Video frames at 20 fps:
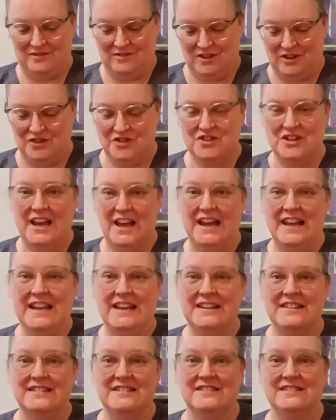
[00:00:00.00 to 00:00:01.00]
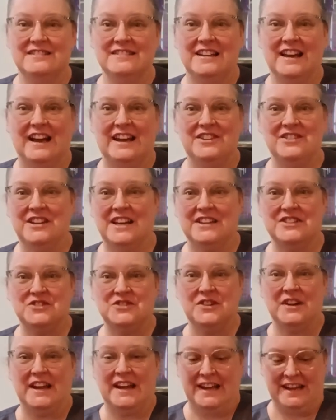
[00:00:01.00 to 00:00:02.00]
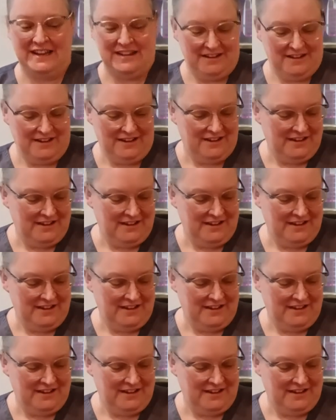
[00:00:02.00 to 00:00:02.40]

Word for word: crocheting done yesterday.